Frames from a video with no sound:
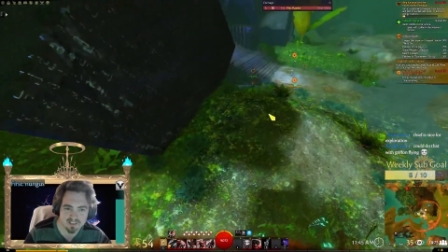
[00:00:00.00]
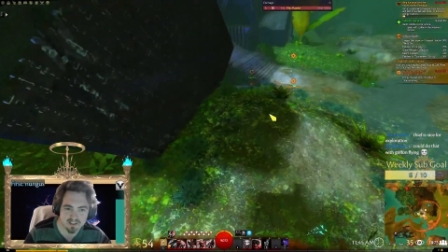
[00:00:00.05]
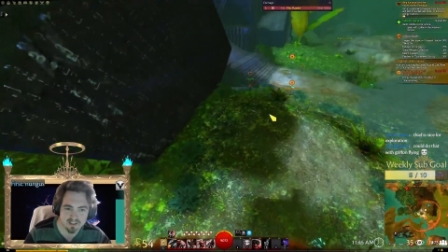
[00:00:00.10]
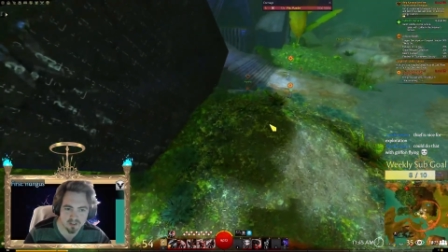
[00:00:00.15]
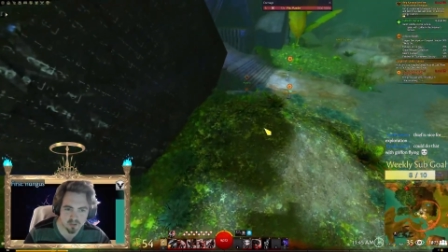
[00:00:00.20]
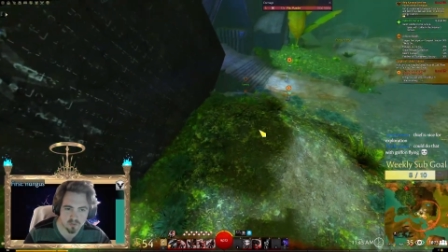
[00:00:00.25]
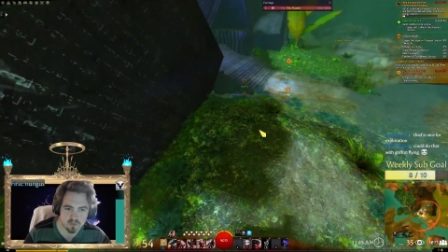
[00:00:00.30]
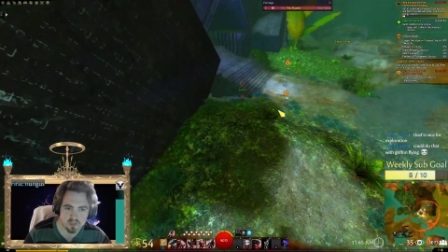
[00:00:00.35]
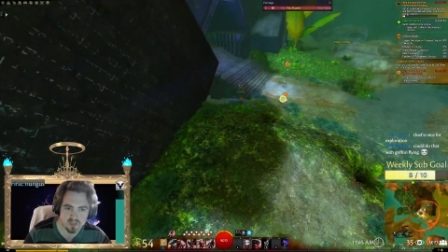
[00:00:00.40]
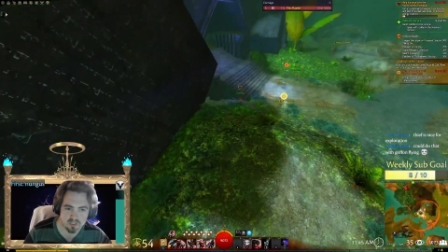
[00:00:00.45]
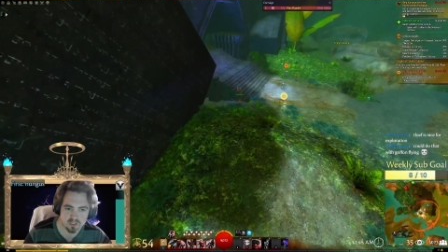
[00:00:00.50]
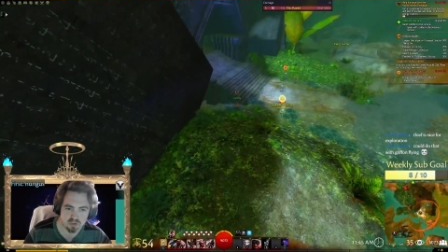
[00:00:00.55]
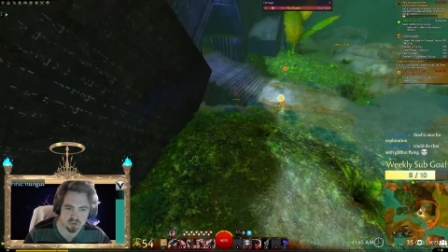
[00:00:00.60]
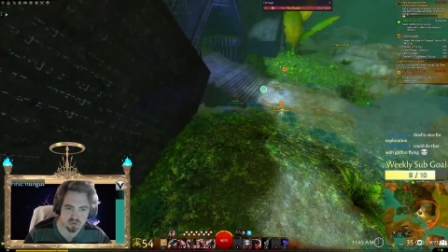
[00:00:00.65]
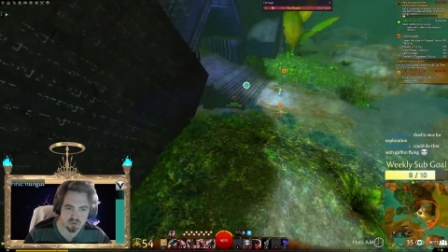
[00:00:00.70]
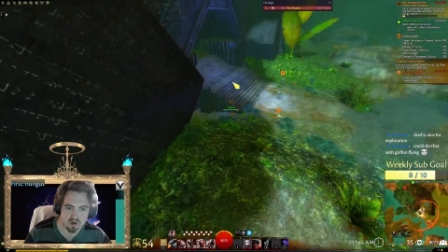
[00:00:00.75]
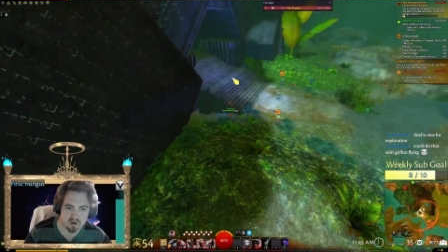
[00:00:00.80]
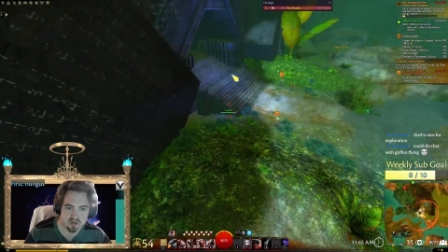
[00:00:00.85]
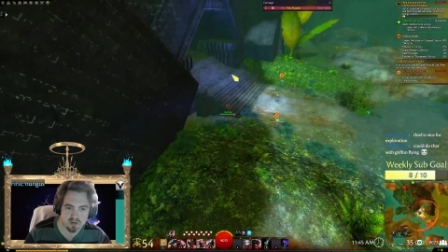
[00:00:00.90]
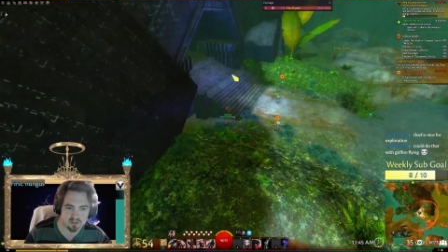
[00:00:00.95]
You get
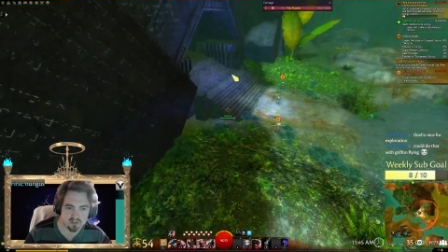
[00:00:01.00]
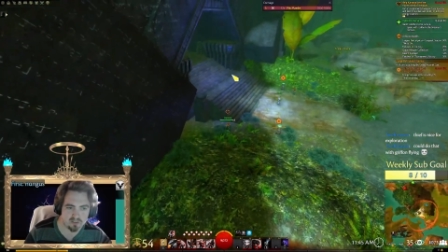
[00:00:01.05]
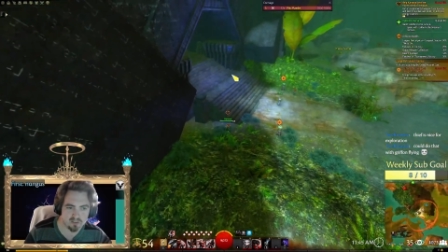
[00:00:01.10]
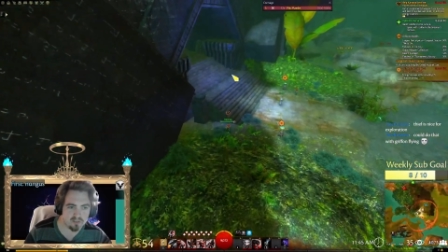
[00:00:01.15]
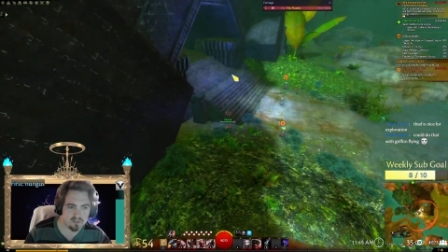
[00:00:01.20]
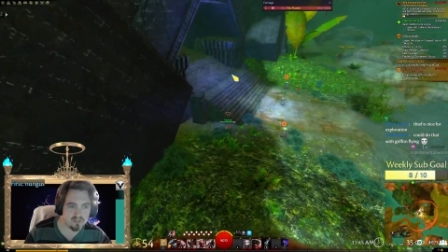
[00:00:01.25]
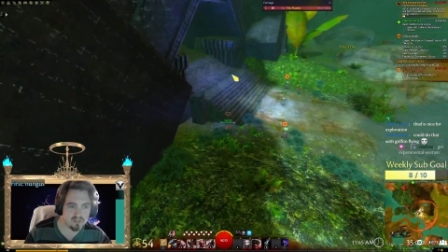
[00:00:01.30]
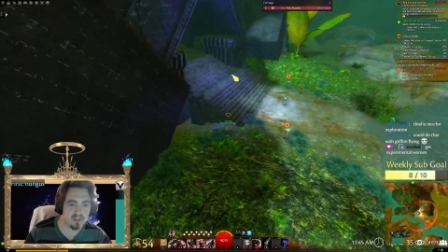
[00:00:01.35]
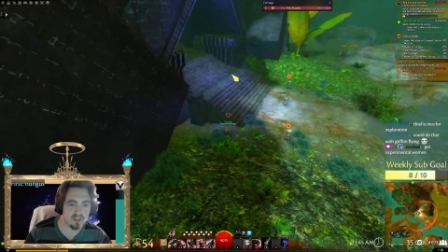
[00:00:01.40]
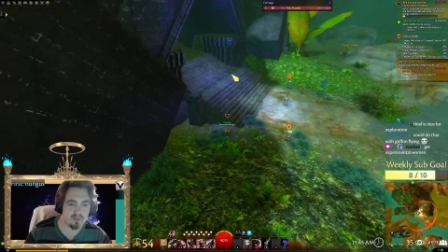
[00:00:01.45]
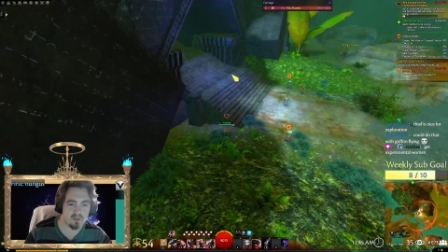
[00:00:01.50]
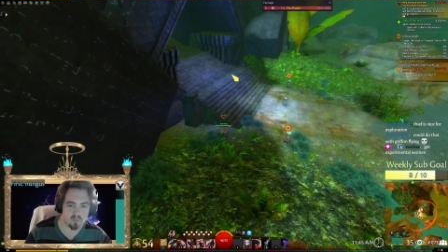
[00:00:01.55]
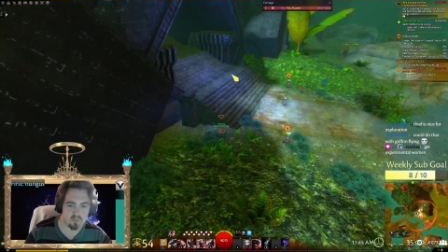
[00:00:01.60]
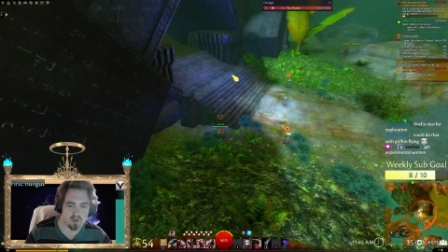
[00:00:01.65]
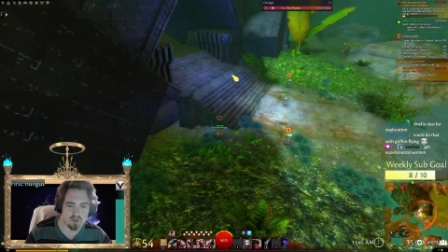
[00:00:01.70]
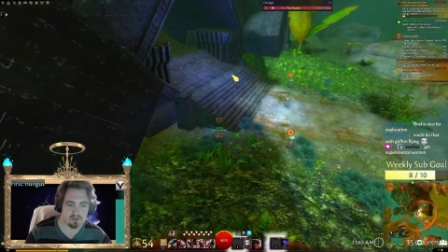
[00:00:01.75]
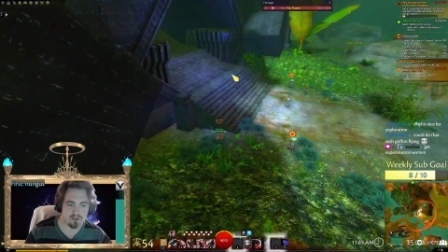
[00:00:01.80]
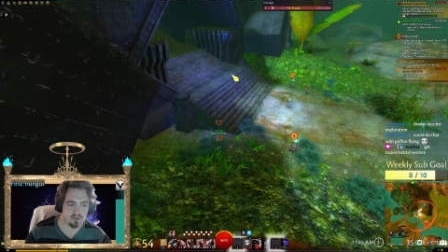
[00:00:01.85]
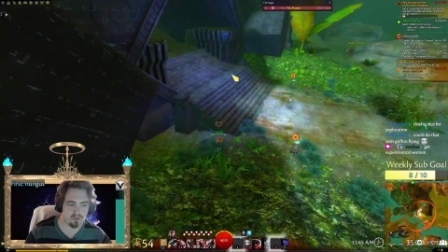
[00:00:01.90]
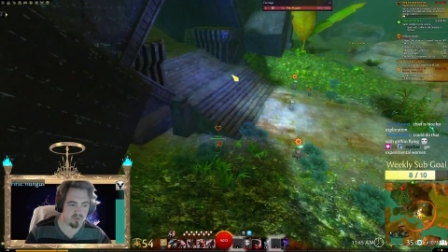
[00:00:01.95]
struck
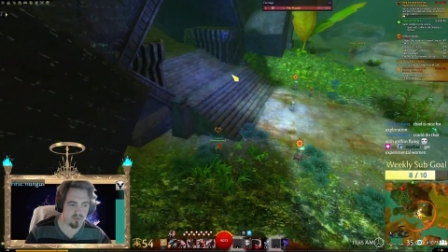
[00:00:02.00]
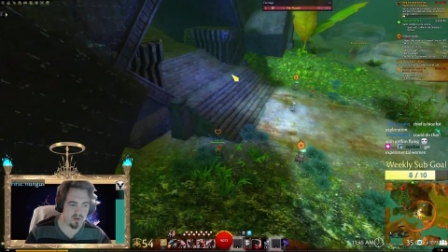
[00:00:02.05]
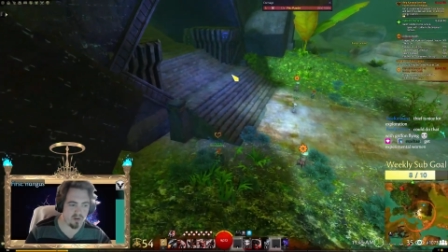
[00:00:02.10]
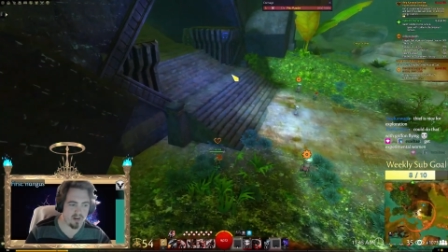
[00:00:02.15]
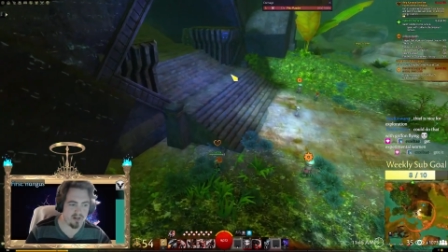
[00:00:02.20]
while you're trying